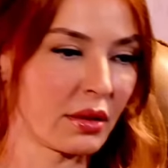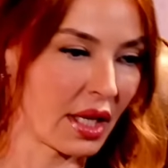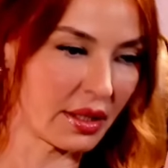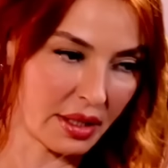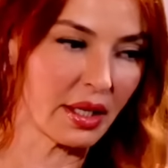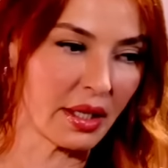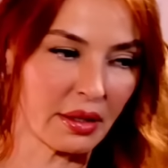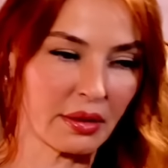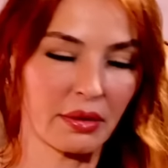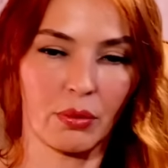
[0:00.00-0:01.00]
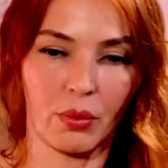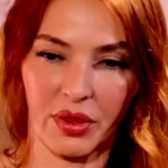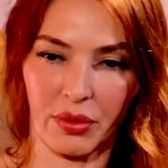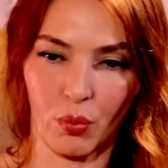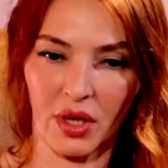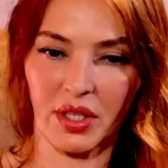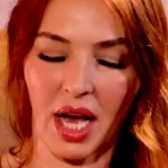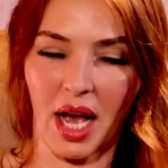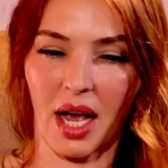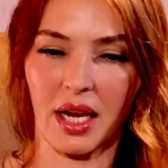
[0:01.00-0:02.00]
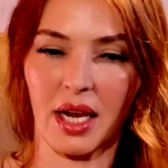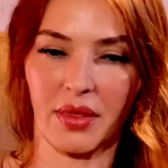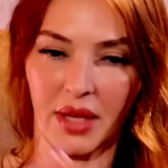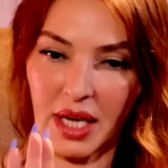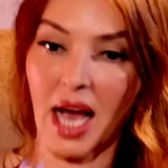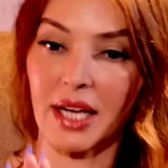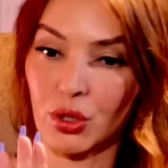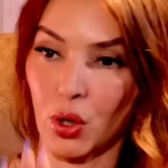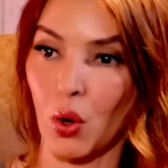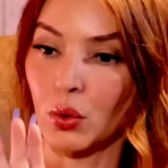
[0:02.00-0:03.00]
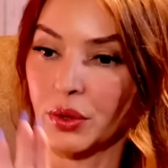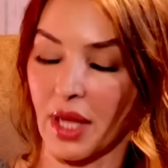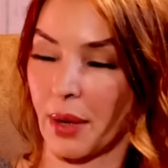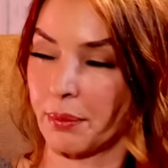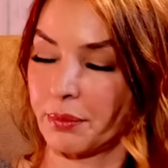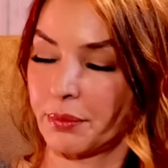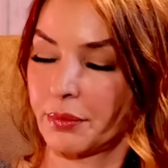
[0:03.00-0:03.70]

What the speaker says: They did it with one guy, and the guy told them,